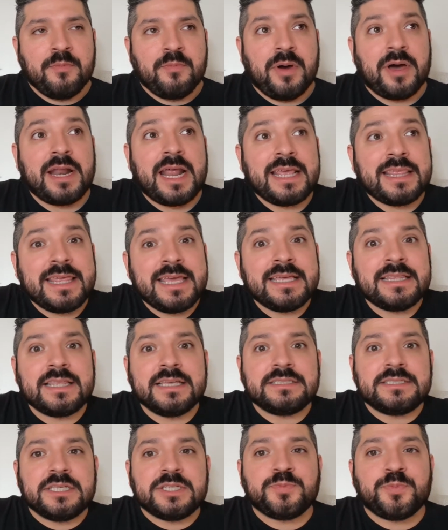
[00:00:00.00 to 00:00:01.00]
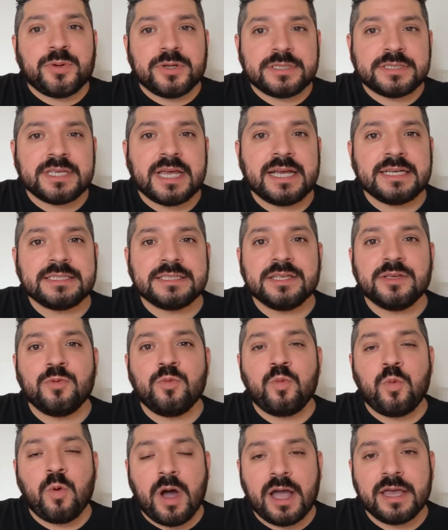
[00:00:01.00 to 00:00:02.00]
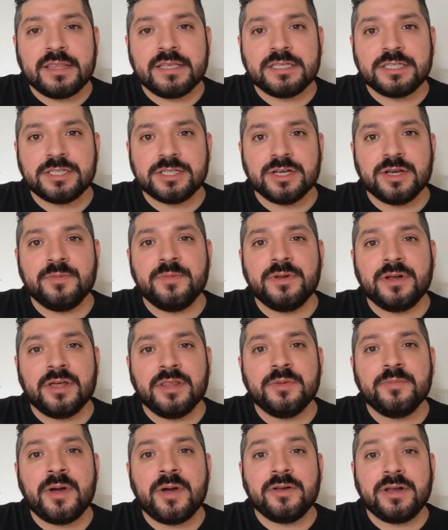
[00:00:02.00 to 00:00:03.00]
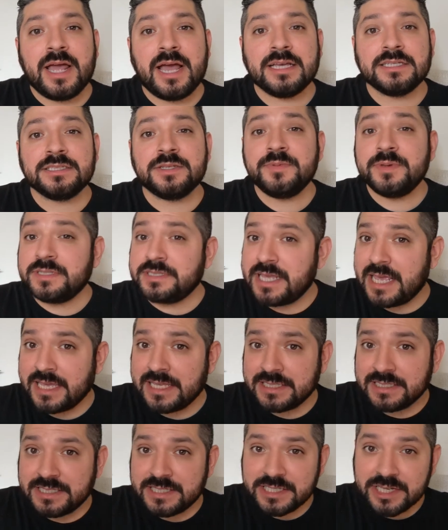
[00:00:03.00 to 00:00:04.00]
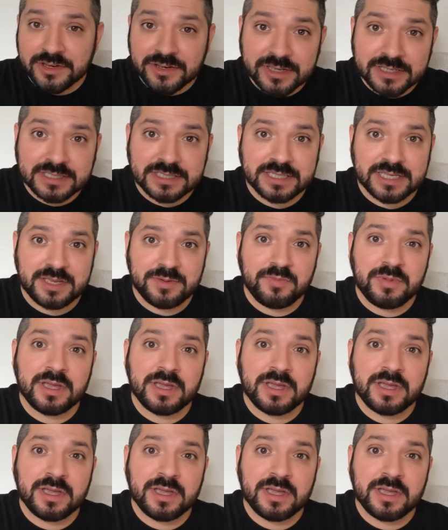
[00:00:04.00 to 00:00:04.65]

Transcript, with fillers: But I think this is precisely why the Sermon on the Mount has to be taken seriously,